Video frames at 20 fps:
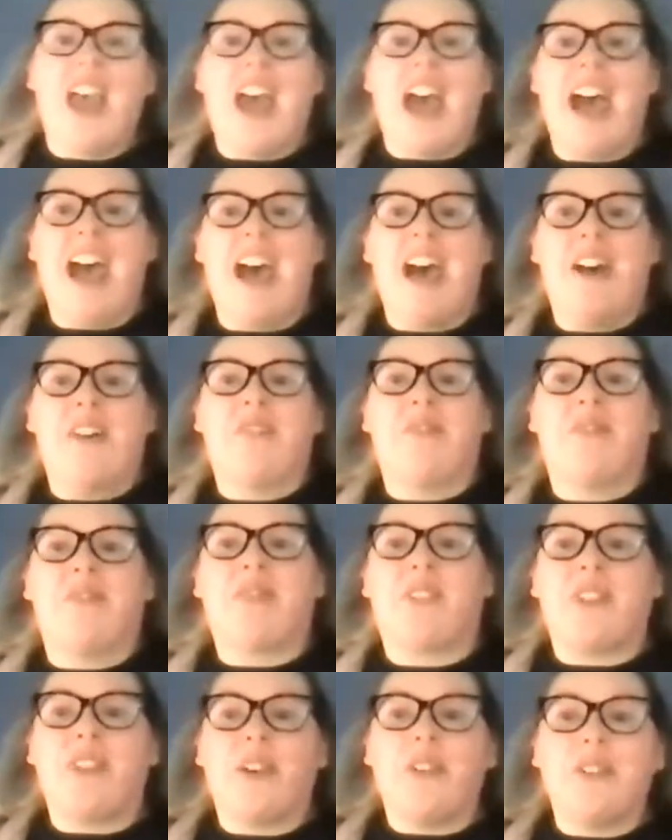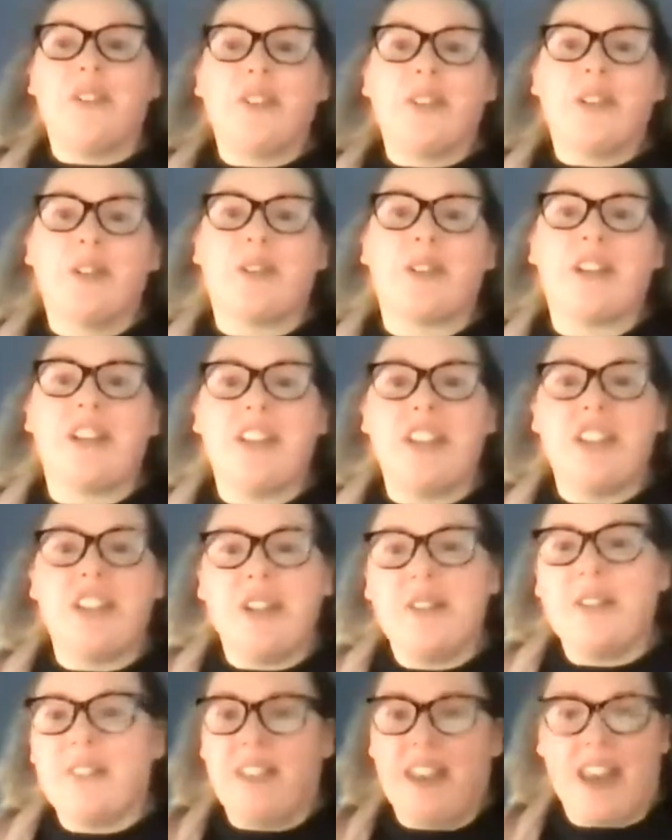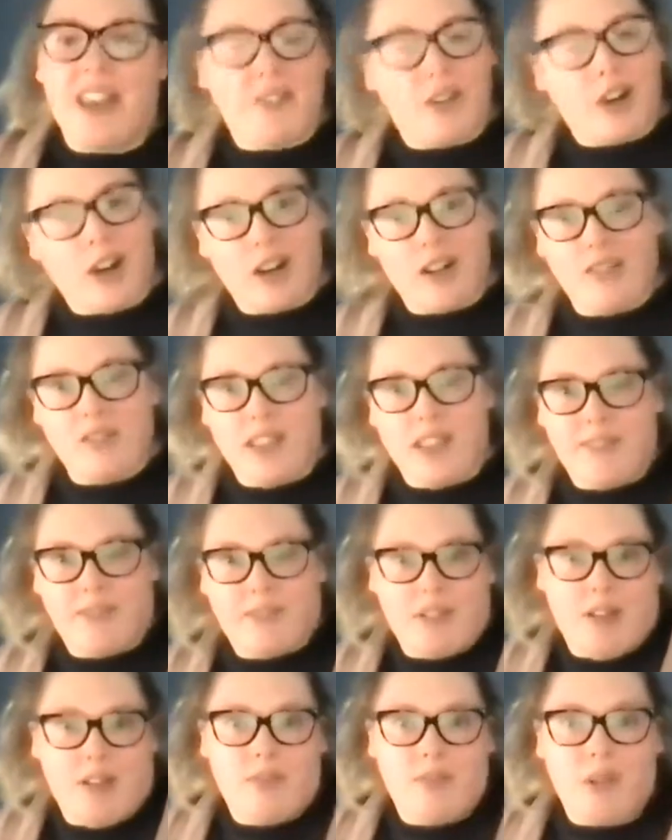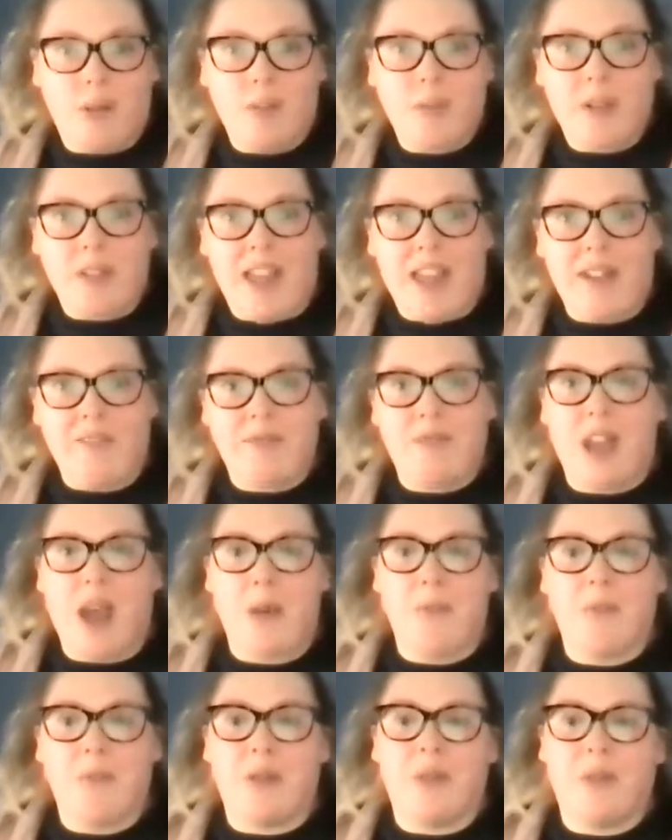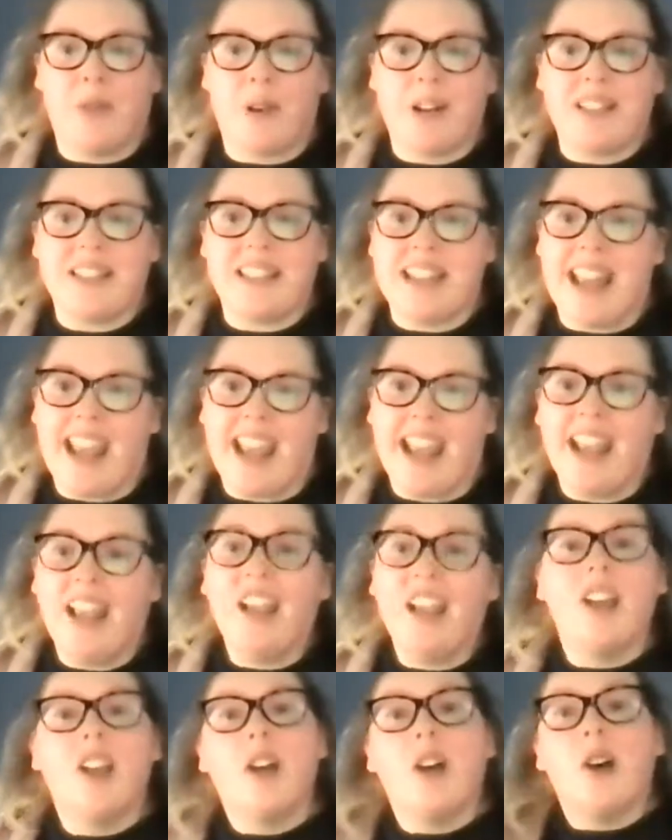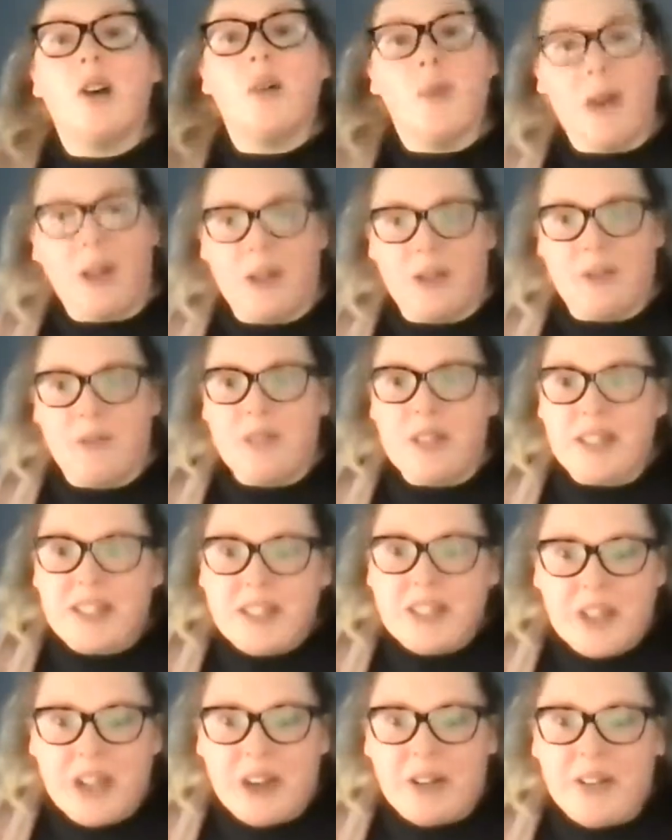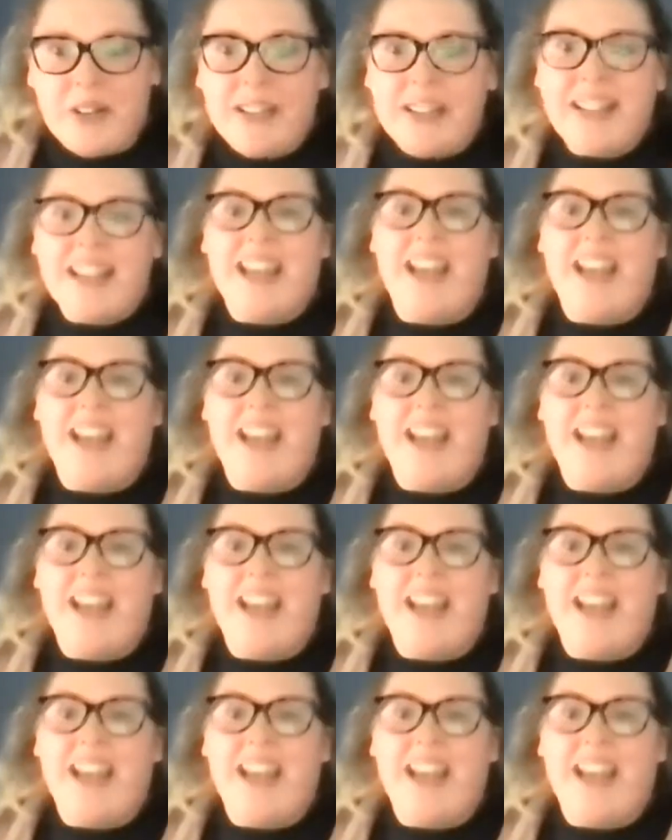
Um, for those who are new and never heard of live from your laptop before today, welcome to the show.